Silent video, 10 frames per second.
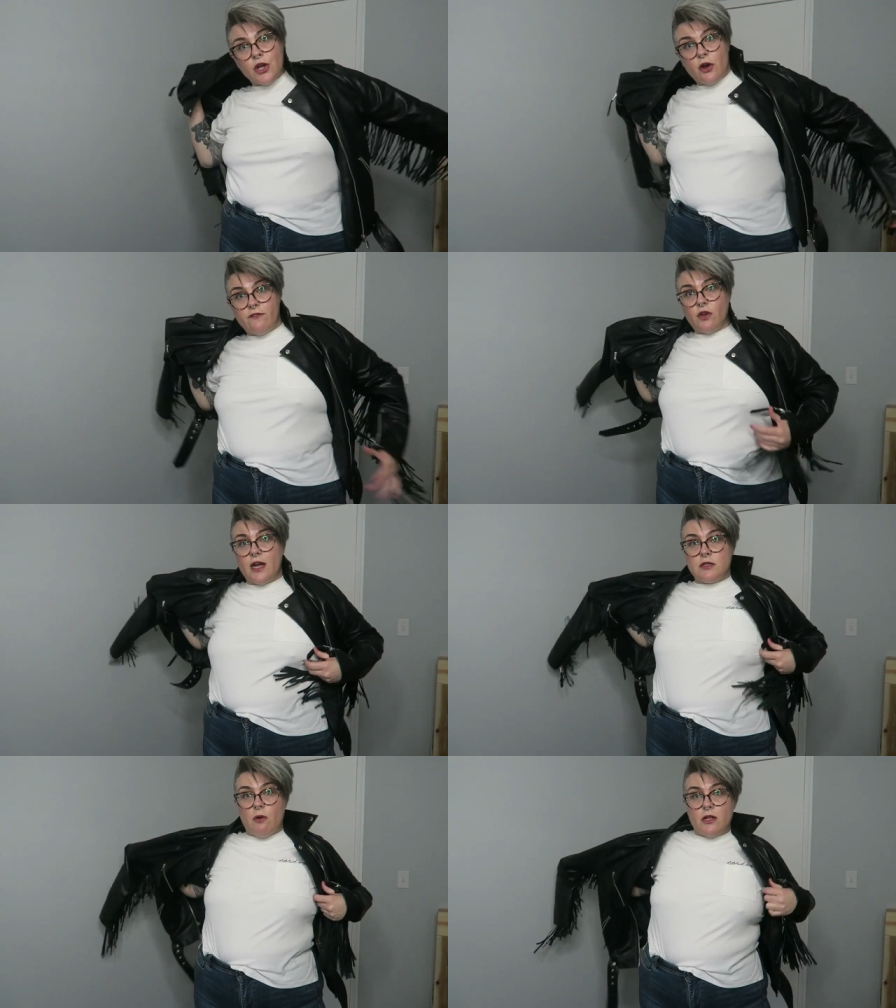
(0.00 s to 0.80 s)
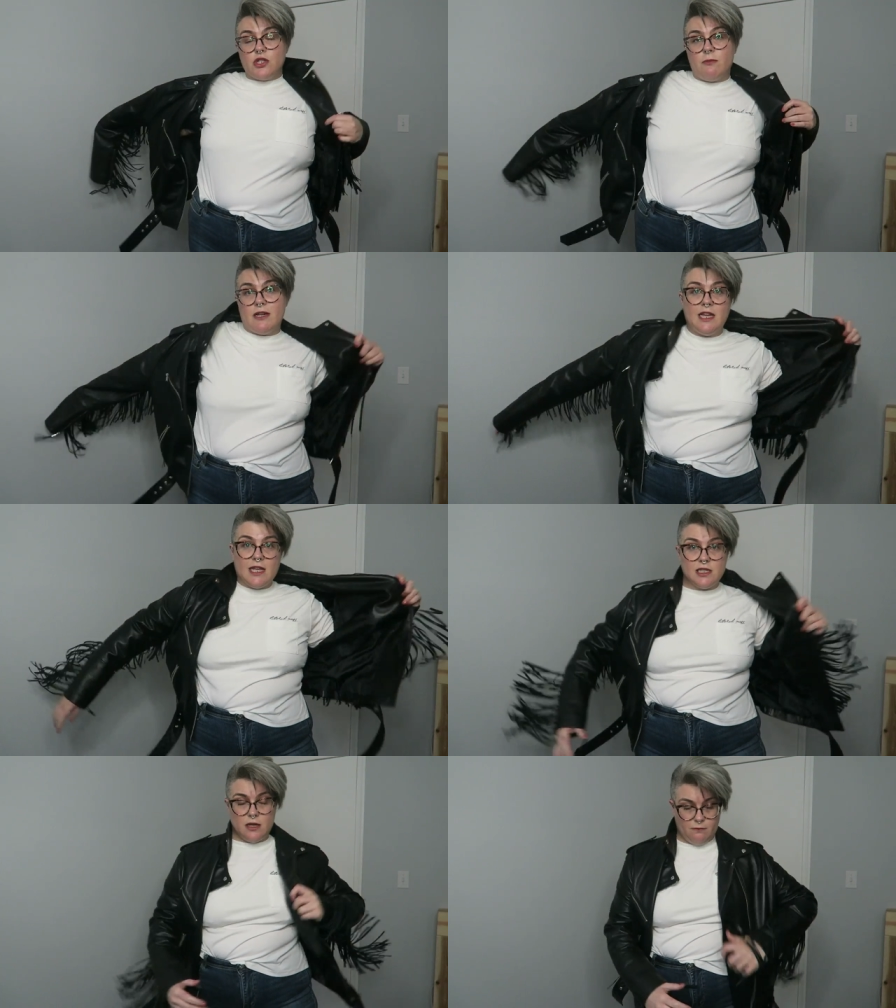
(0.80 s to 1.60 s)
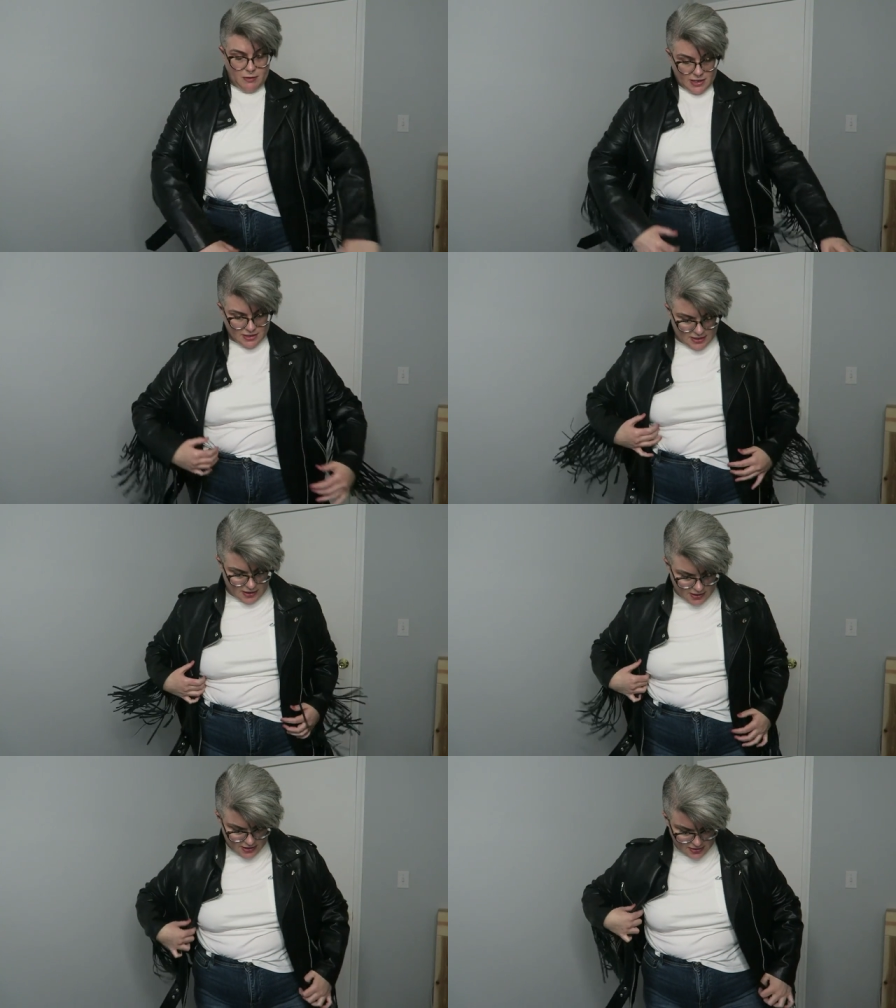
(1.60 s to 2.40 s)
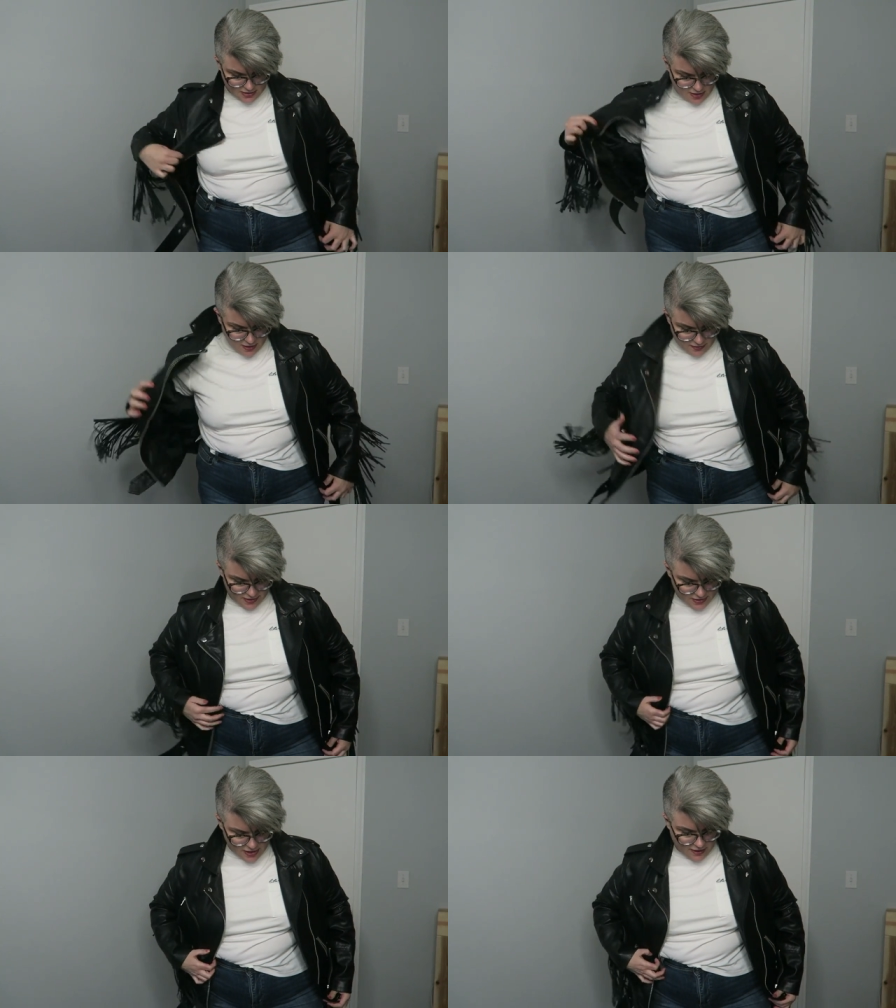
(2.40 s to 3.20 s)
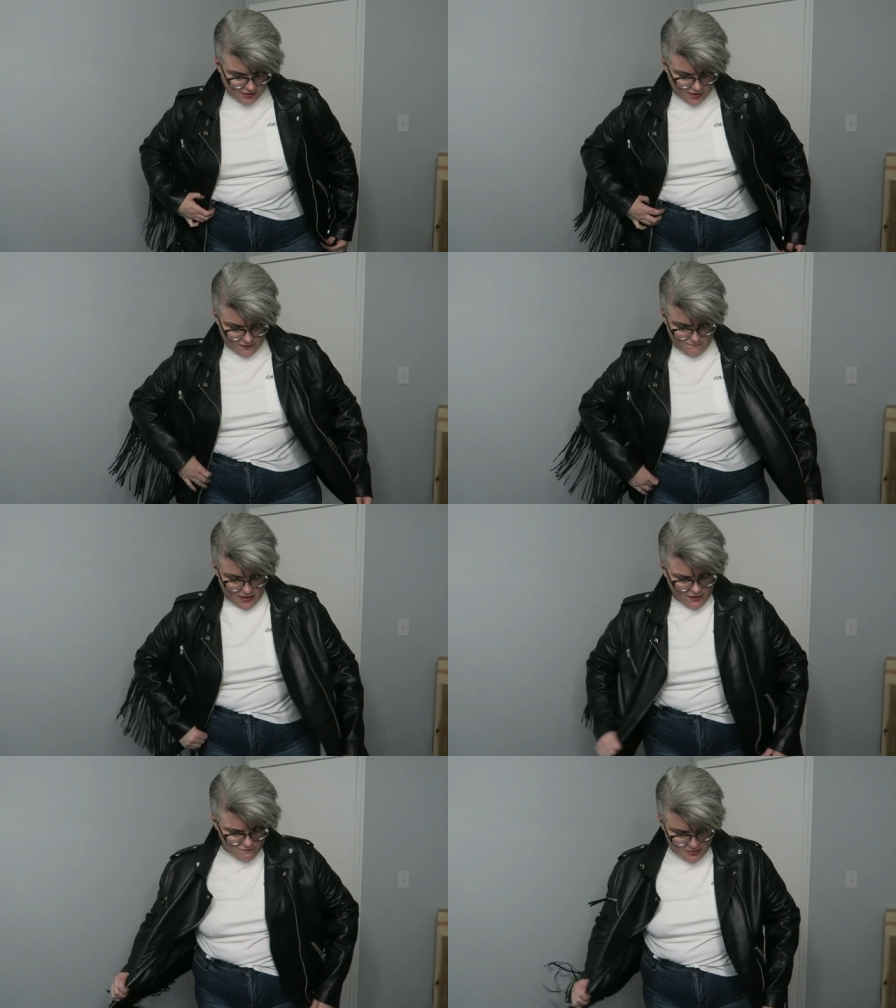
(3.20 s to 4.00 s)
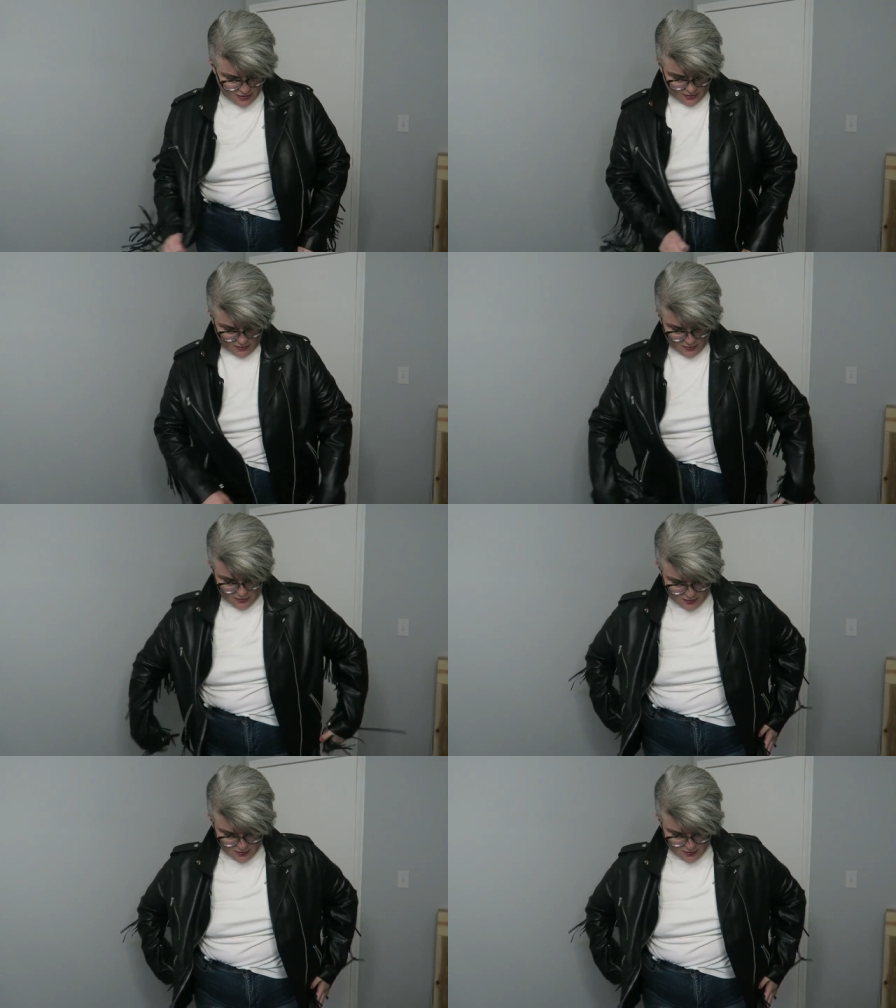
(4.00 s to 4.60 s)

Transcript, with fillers: So if you guys watched my testing basics, this I think may have been